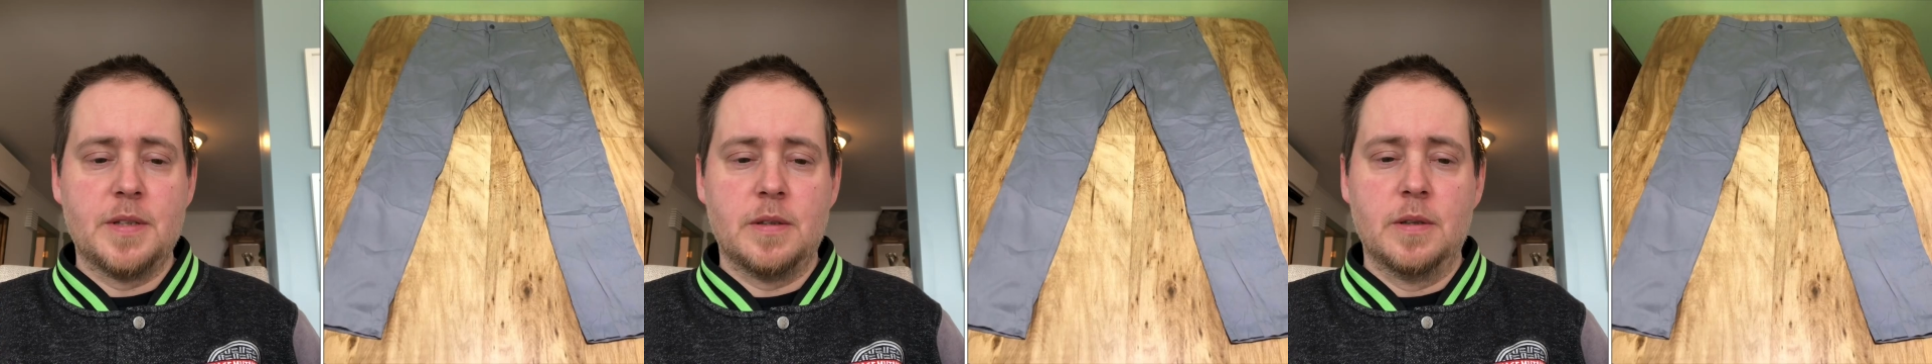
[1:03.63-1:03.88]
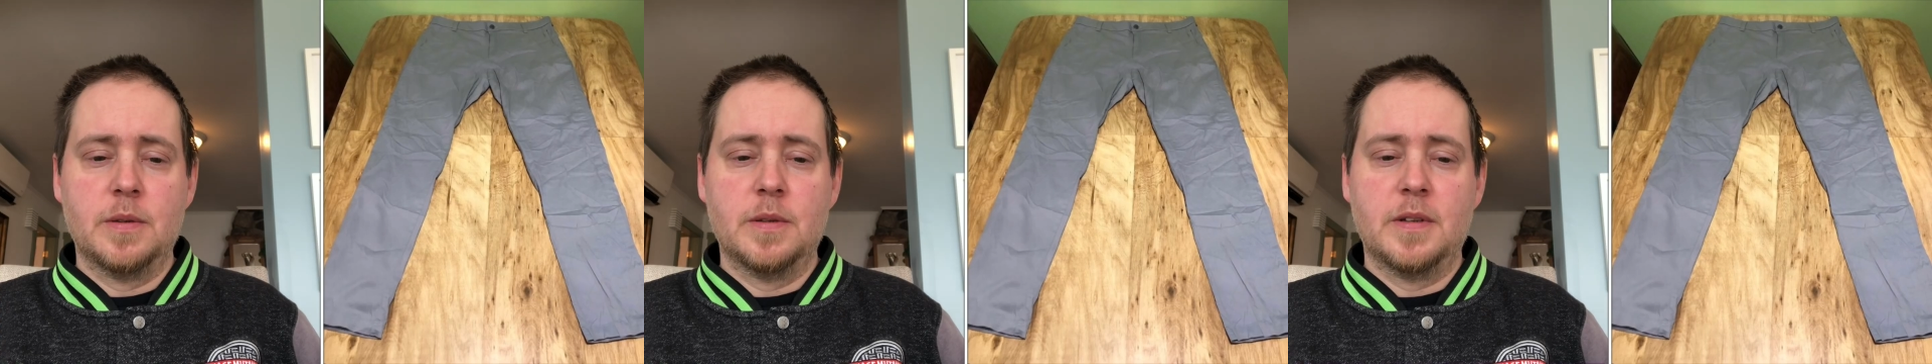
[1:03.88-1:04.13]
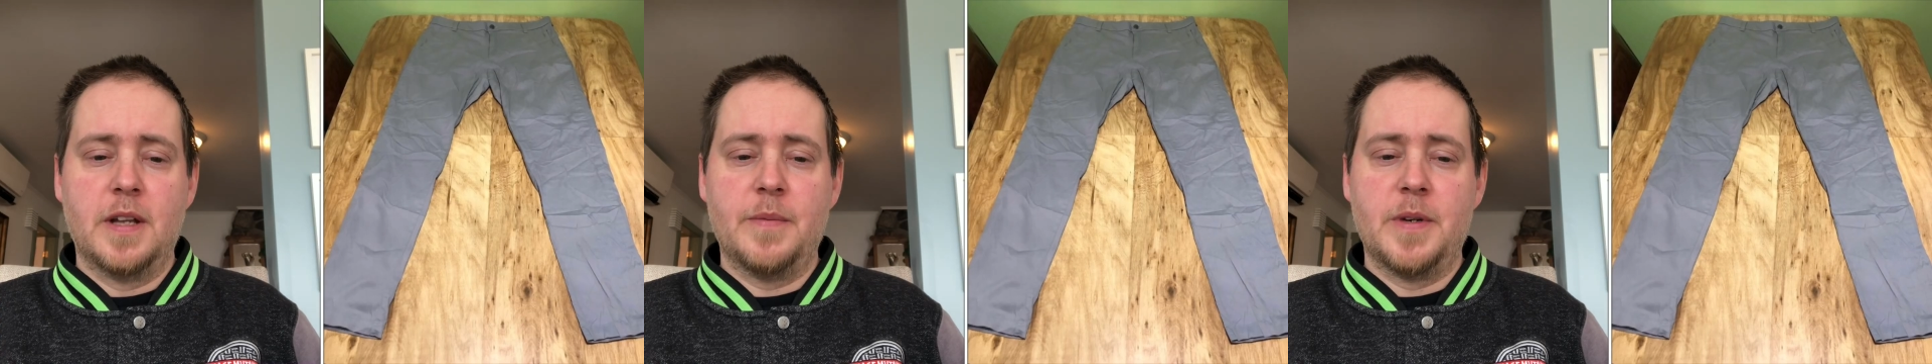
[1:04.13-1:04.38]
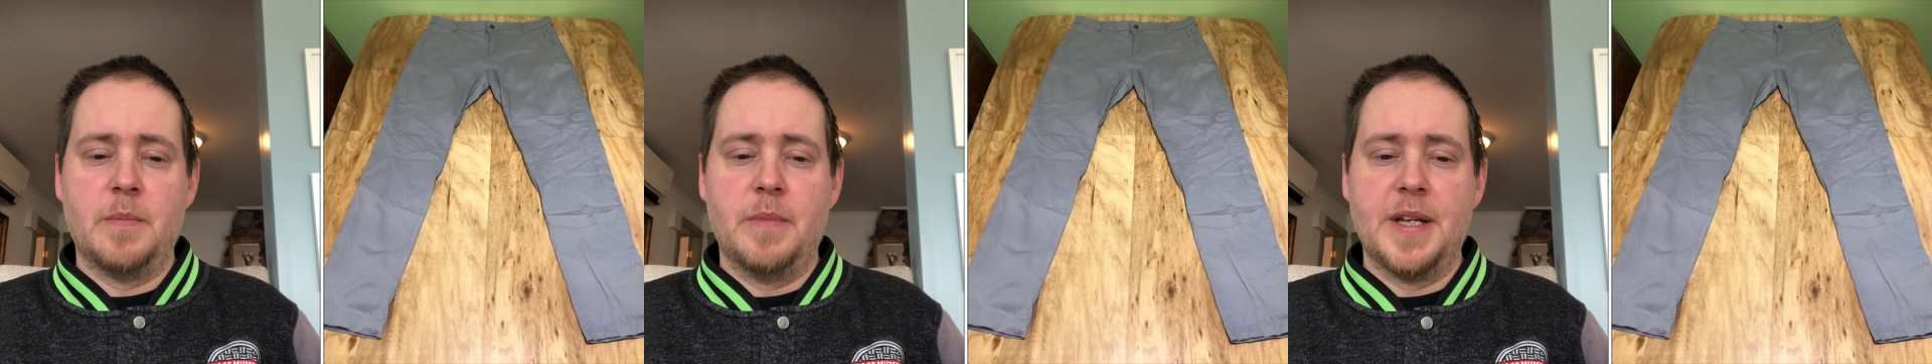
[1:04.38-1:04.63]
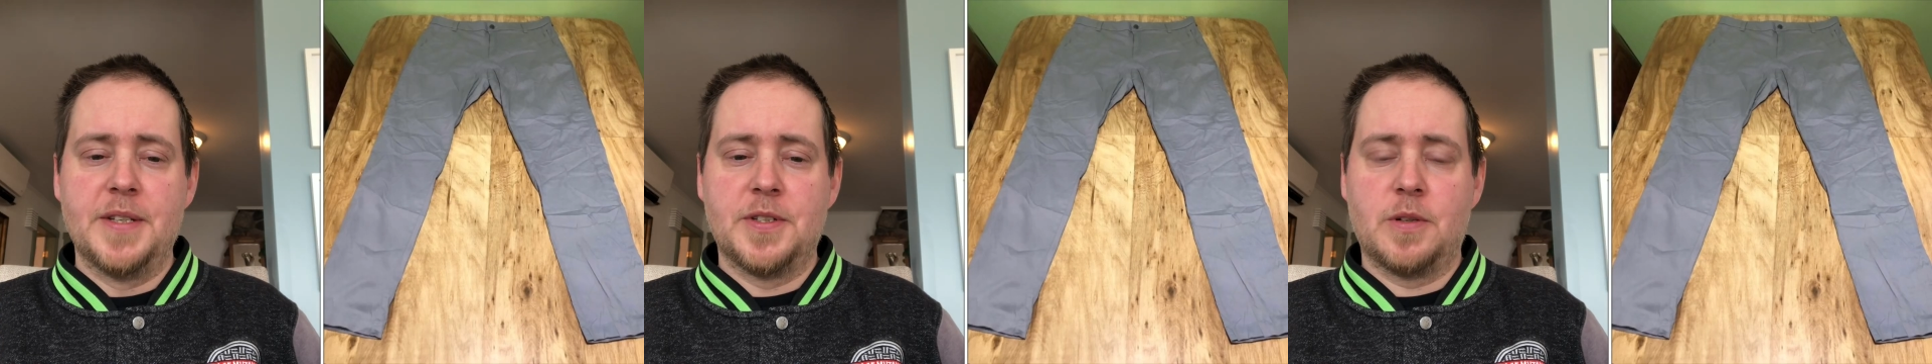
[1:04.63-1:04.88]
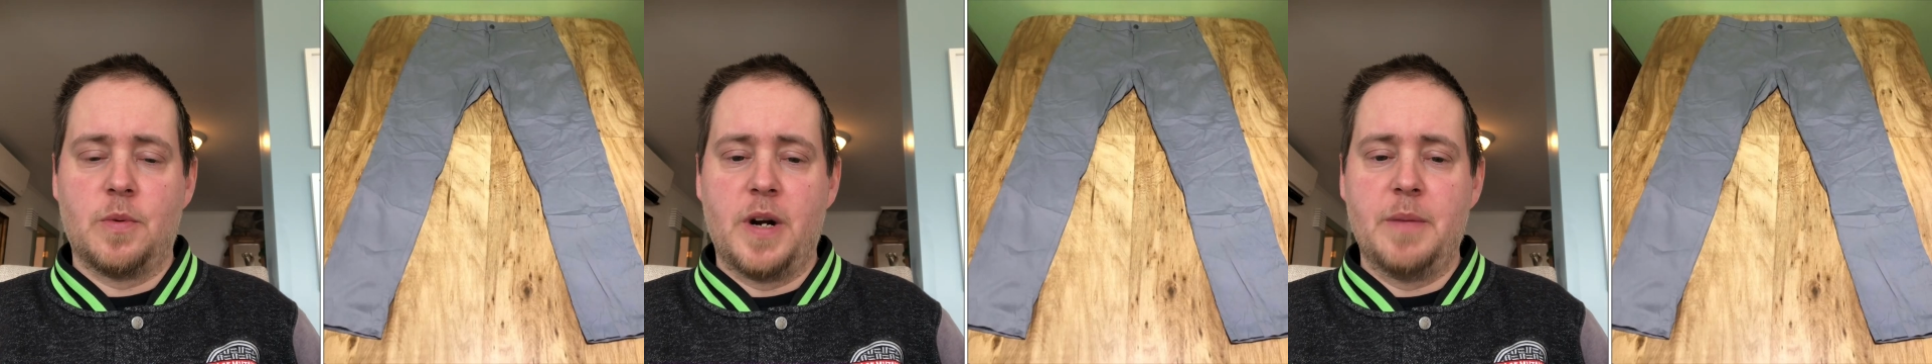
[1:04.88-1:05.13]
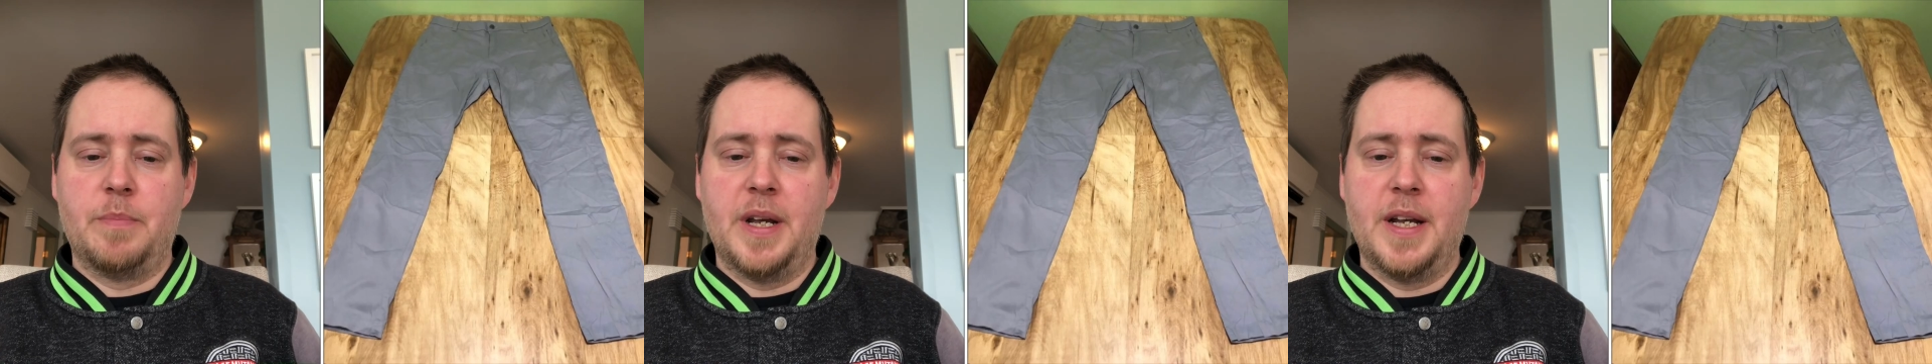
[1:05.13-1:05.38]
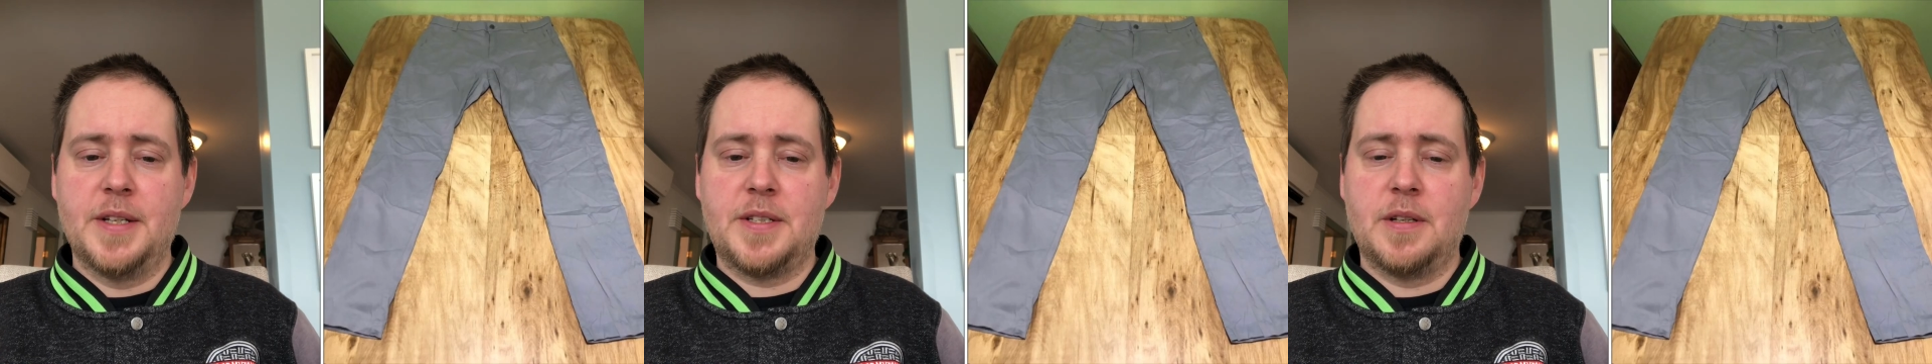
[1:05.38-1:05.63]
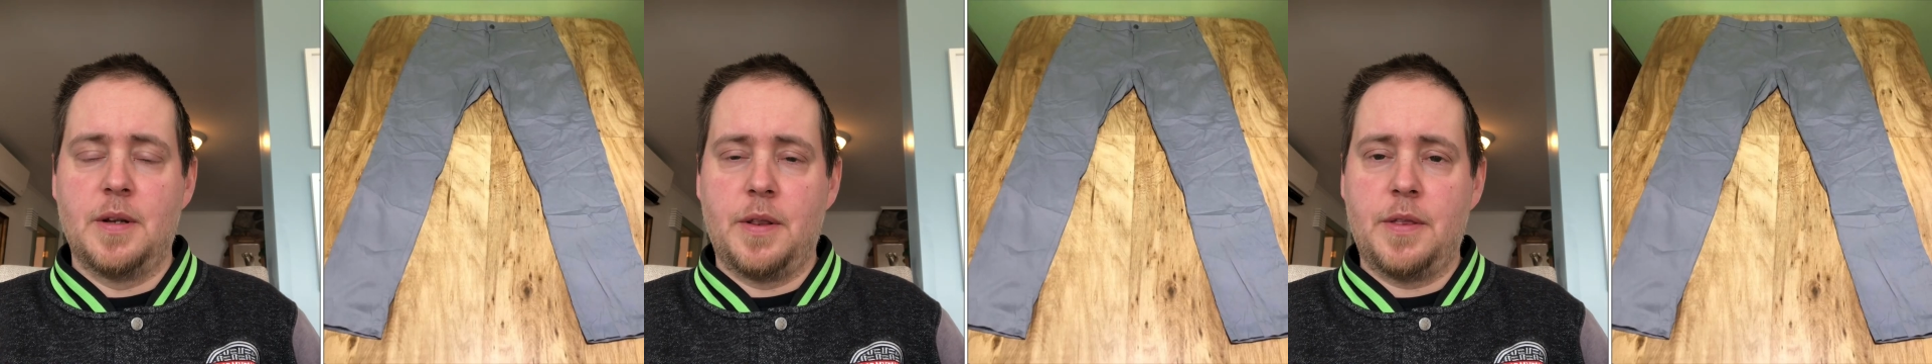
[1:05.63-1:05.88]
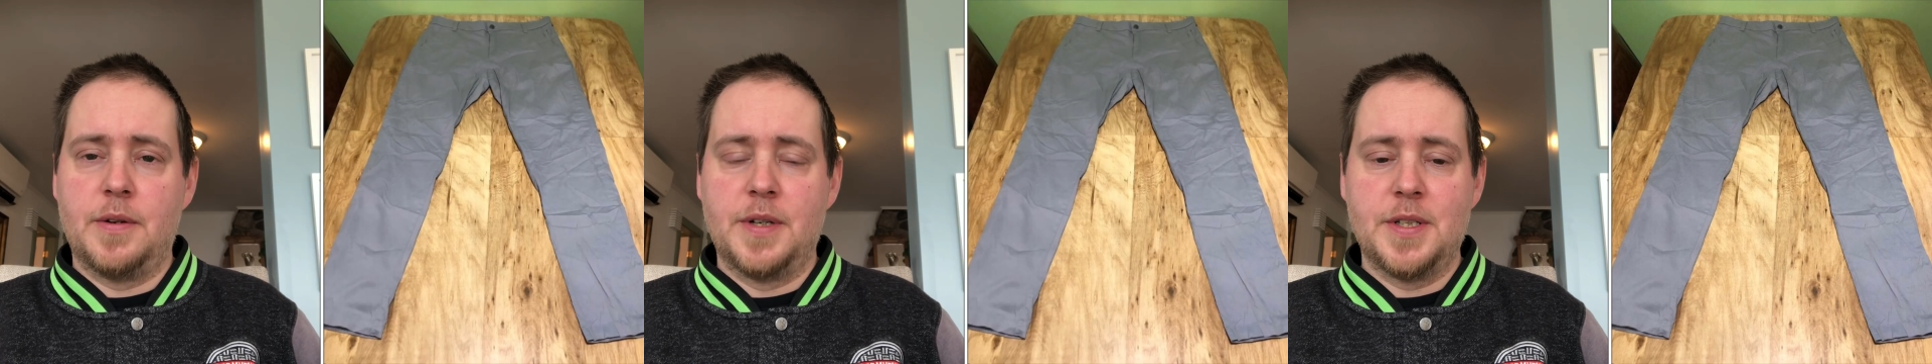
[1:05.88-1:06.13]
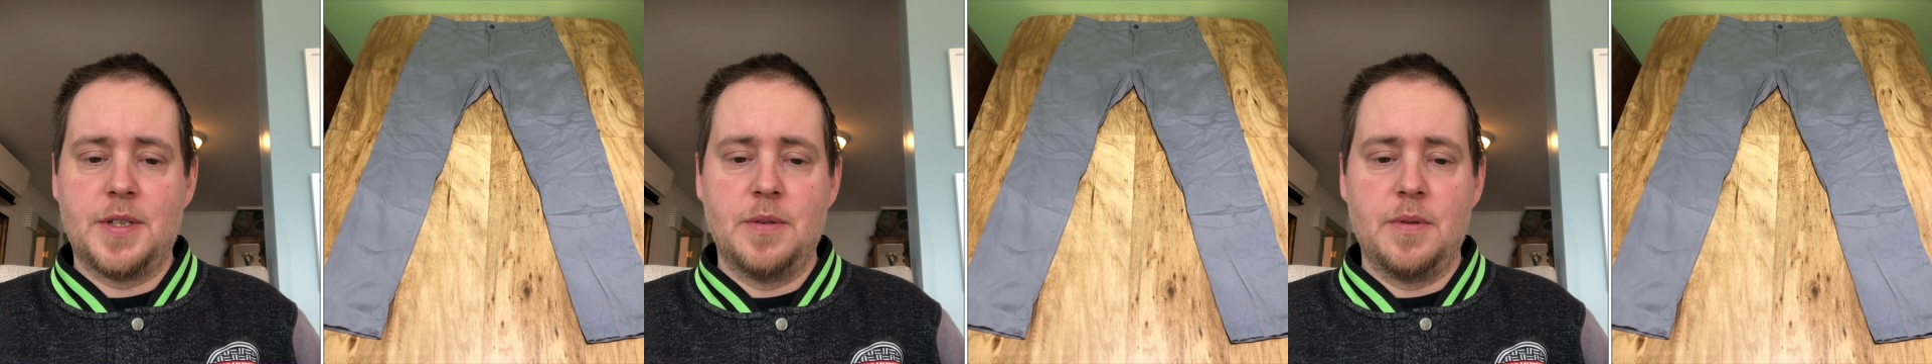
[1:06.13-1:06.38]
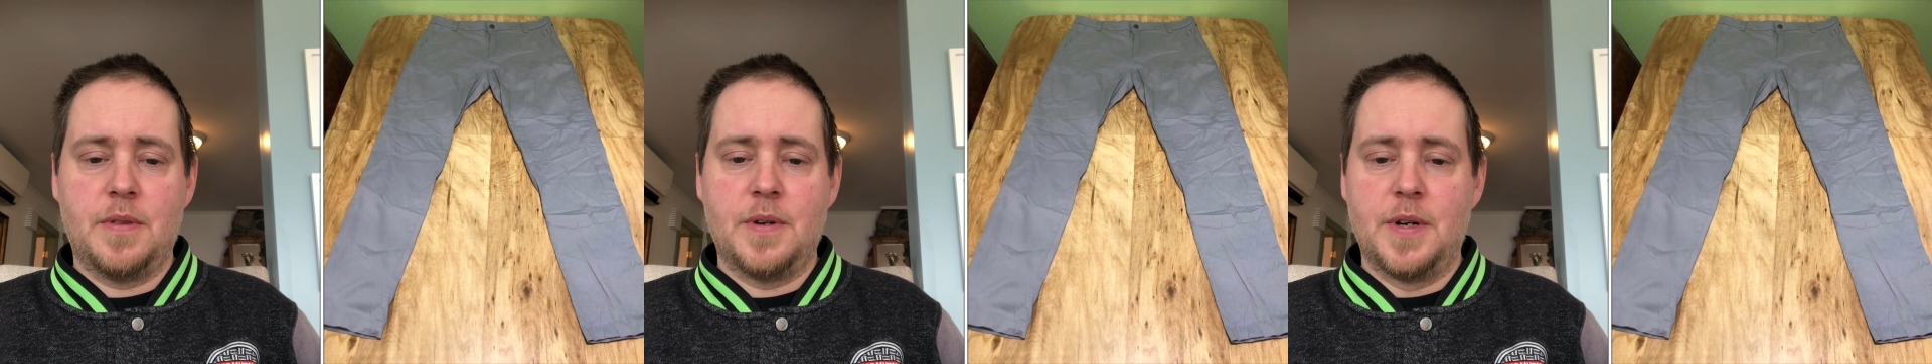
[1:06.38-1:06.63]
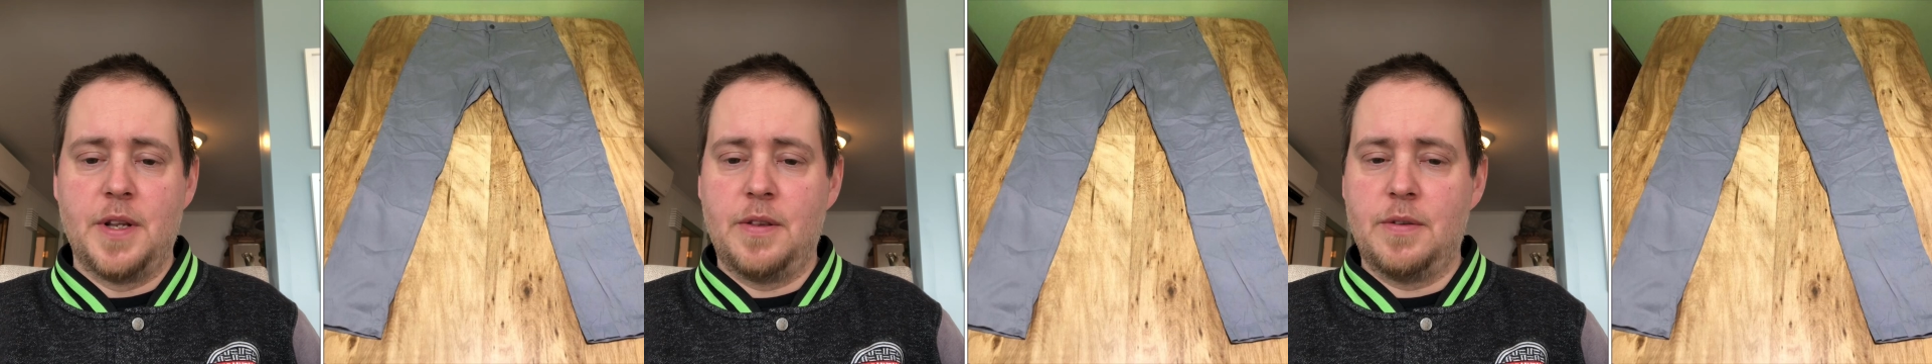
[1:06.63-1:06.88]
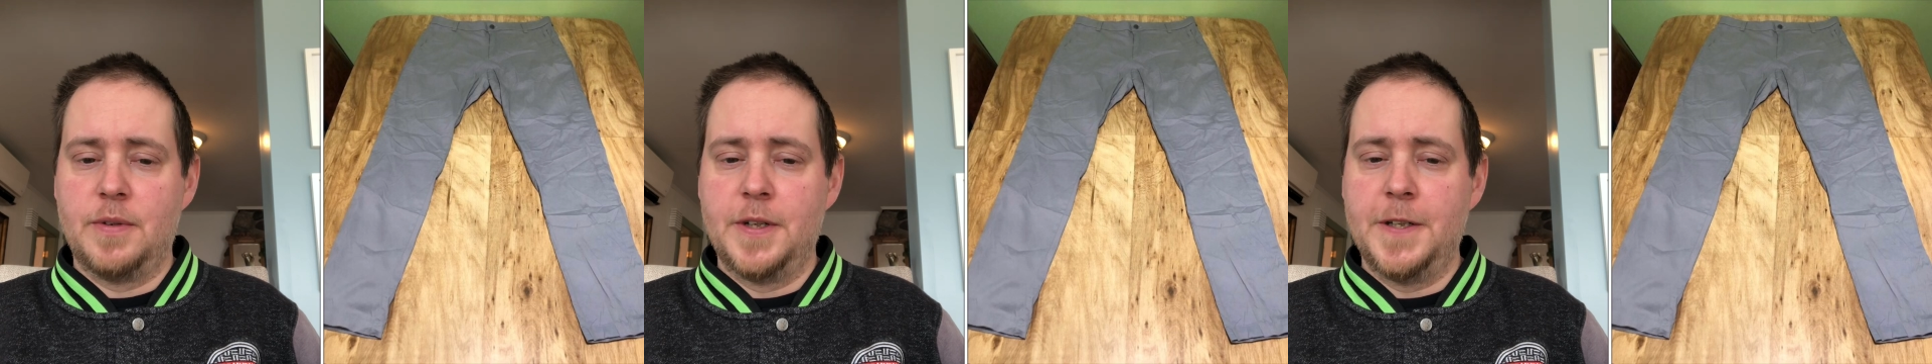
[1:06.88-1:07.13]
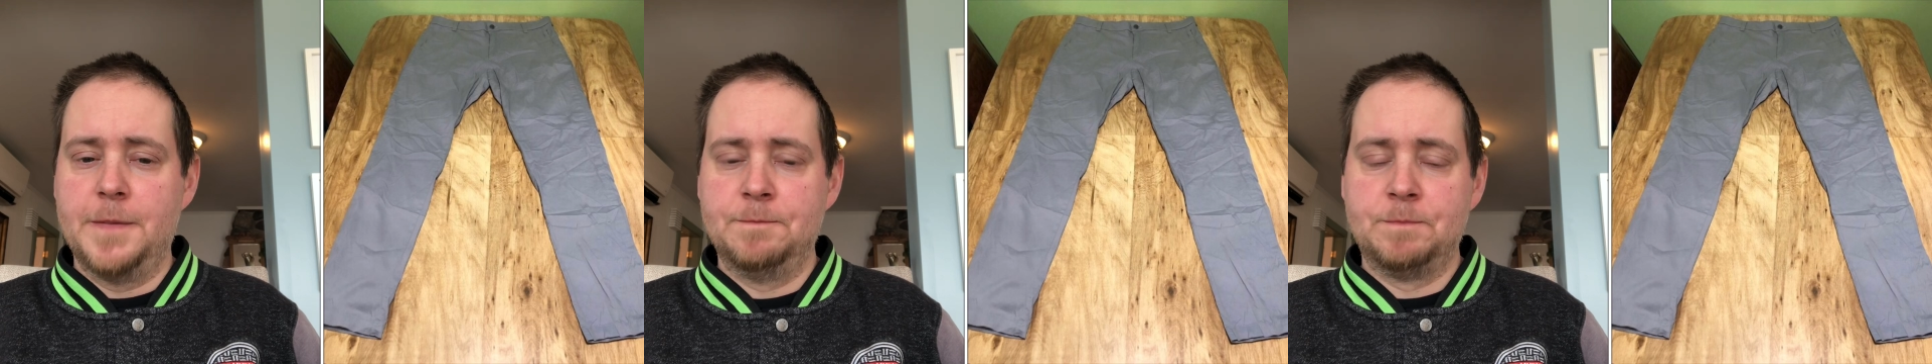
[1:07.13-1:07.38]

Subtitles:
Lululemon men's gray pants in a 32-33.